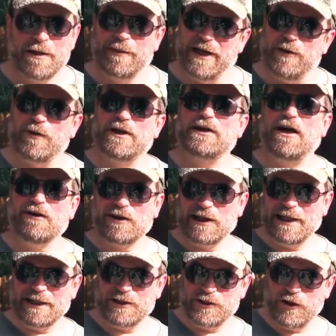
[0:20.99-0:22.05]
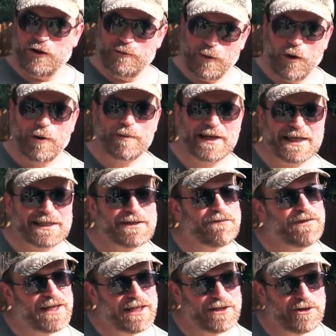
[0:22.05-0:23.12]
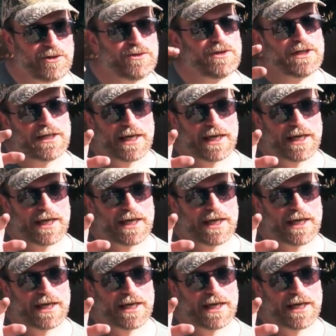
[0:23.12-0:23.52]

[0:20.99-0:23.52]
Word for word: Anyway, y'all click show more beneath the video.